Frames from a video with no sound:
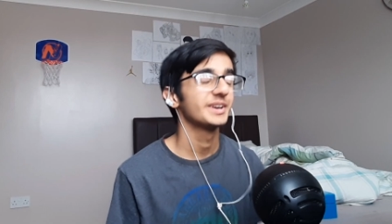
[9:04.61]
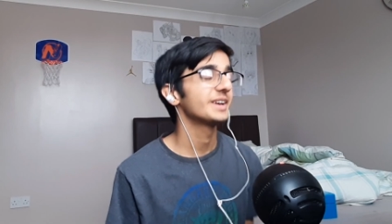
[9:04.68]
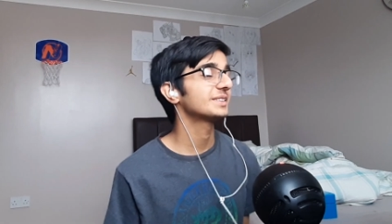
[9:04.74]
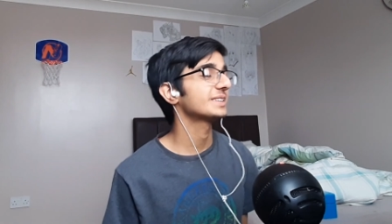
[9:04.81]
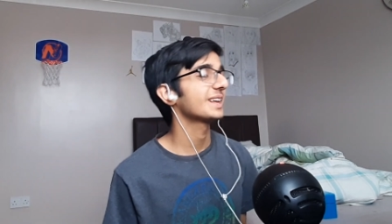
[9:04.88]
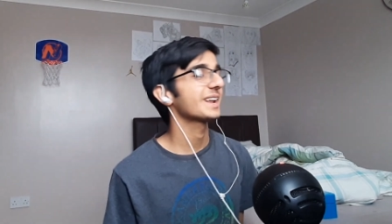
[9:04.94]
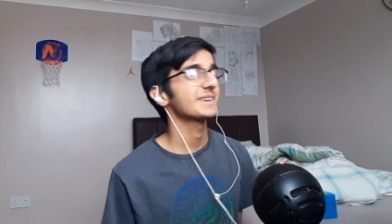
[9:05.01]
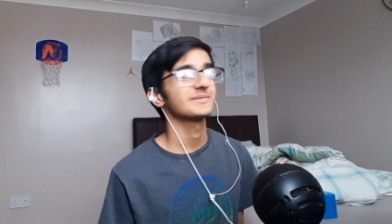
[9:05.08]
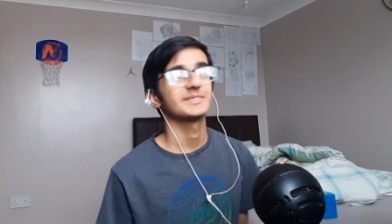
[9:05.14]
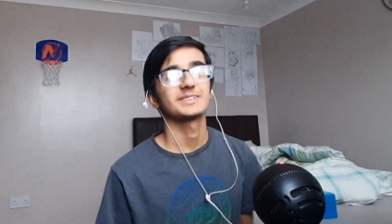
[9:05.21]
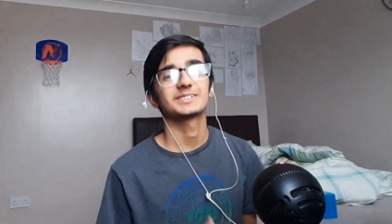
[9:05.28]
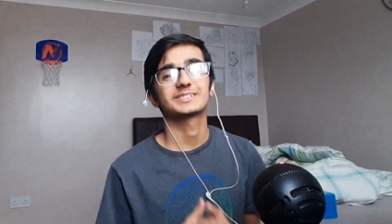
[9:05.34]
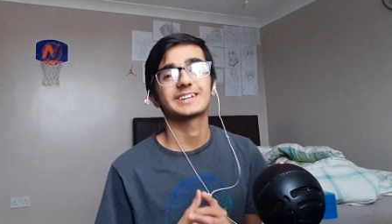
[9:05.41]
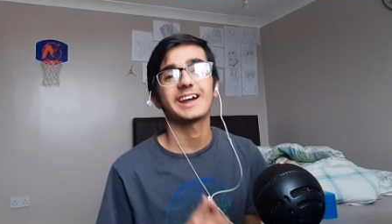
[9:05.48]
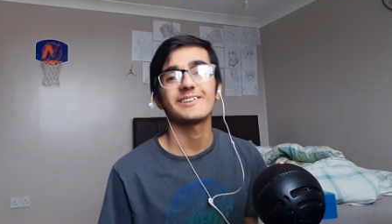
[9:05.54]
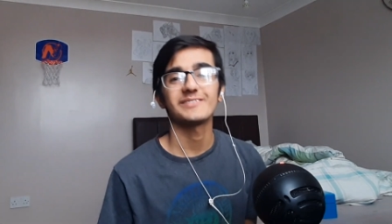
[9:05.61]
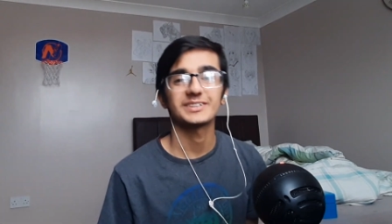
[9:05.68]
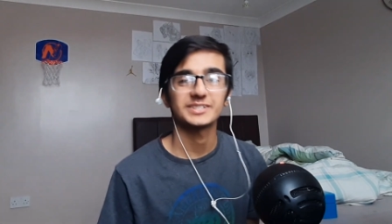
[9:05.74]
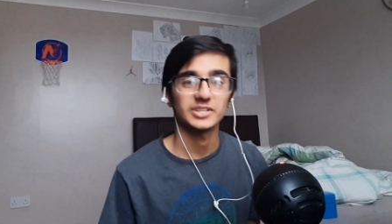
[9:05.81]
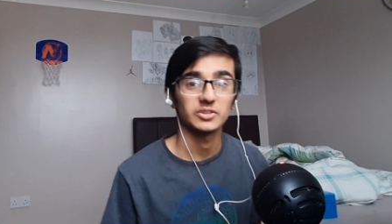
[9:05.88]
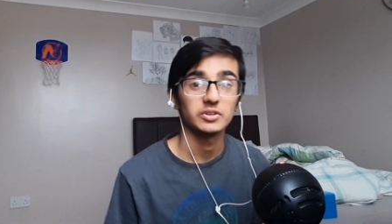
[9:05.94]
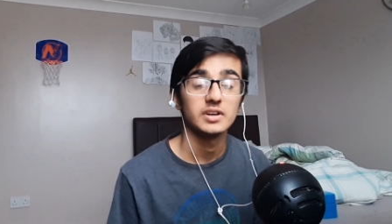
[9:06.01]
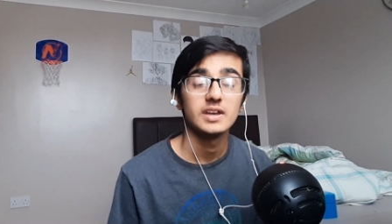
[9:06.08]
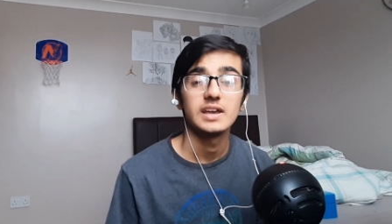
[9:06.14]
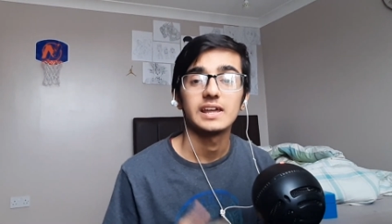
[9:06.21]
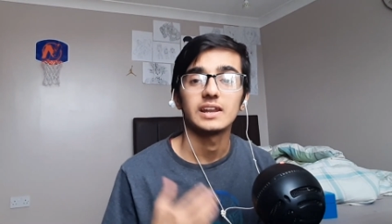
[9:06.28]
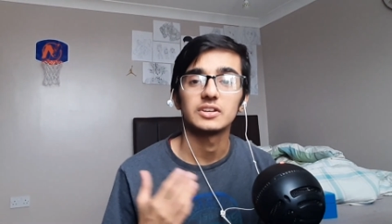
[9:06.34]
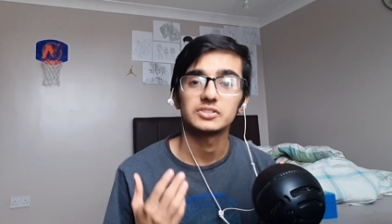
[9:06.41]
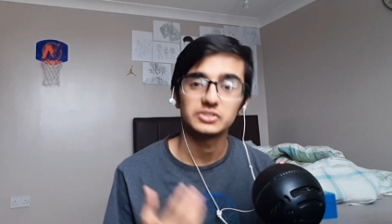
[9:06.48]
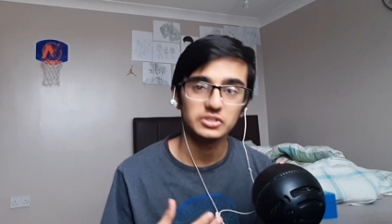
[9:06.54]
hit that like button, subscribe my channel,
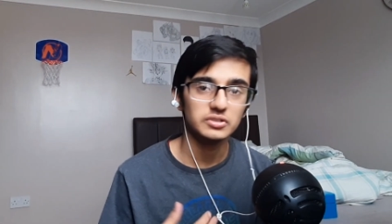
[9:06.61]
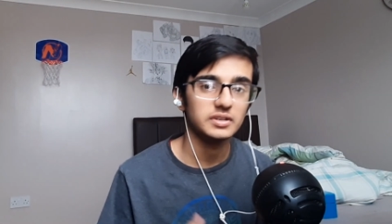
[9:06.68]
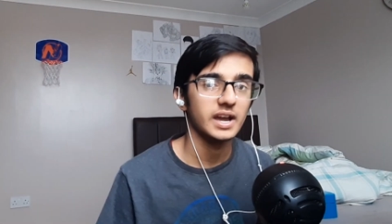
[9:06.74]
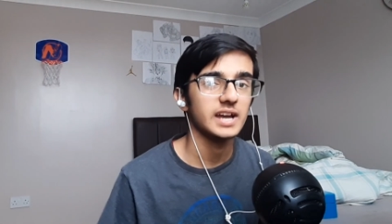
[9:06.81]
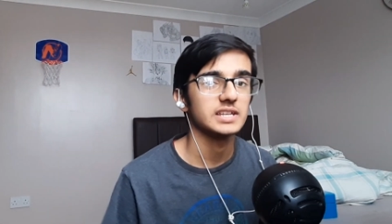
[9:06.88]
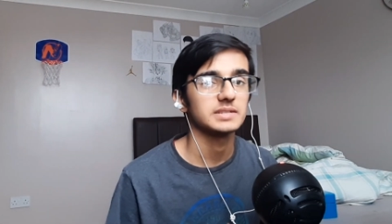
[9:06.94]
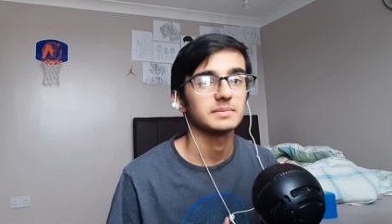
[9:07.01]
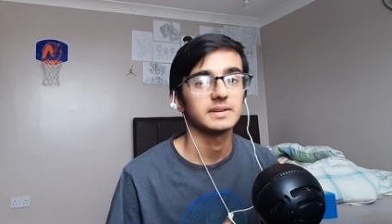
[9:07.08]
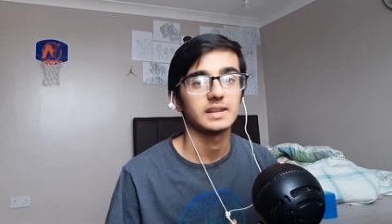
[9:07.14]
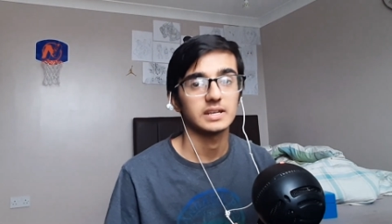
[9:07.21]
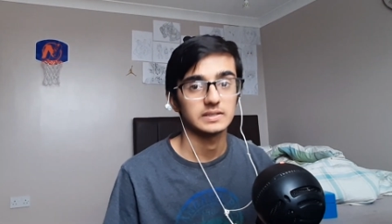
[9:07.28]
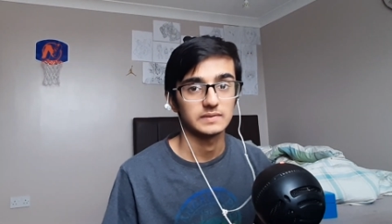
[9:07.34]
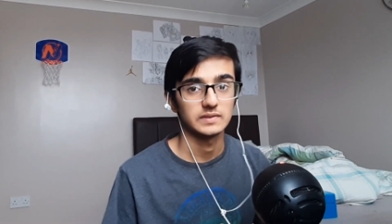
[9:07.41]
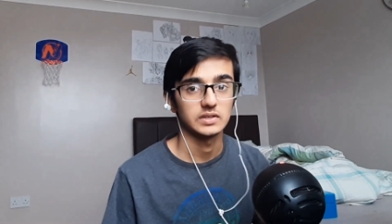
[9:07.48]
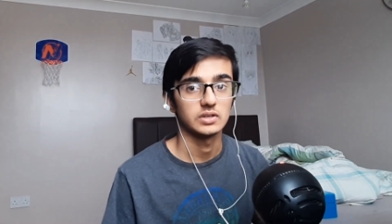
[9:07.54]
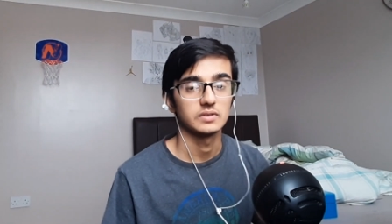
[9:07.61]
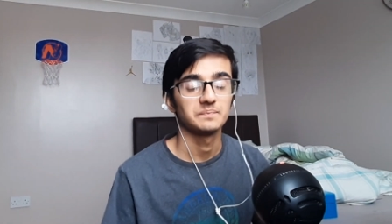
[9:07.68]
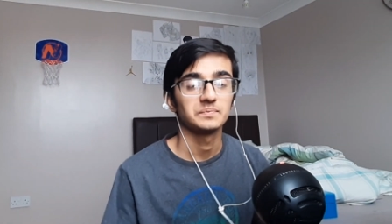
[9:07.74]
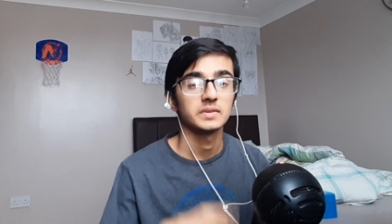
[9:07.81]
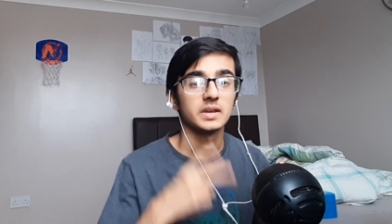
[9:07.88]
and I'll see you guys in my next video.